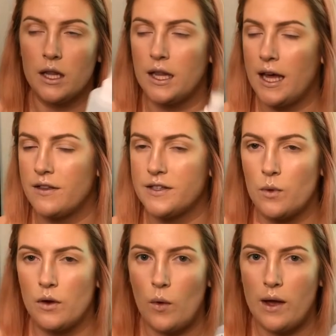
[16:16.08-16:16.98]
really like this
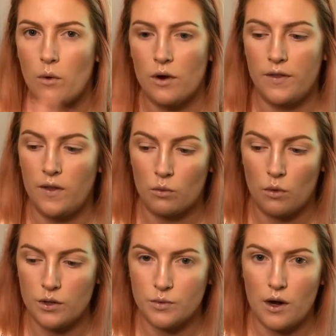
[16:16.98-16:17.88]
one way more than the
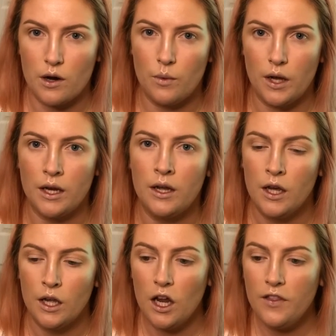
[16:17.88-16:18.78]
rosewater one.
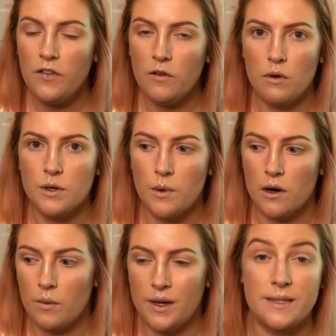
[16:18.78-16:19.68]
Not that the
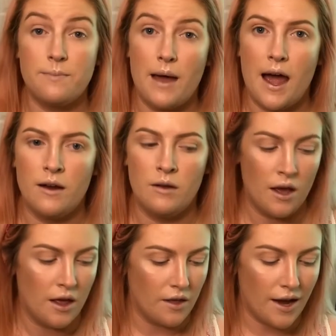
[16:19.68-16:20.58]
rosewater one is bad,
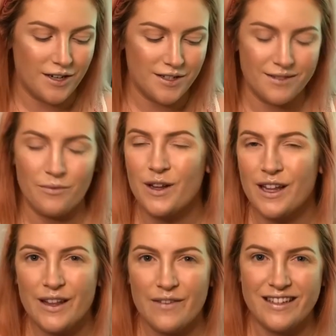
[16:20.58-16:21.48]
I just
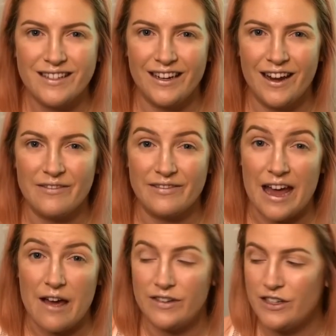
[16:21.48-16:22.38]
really love the scent of
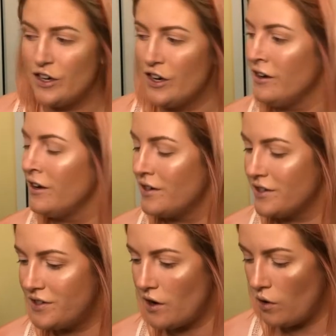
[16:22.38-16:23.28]
lavender,
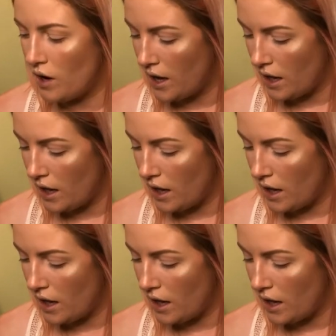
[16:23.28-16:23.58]
so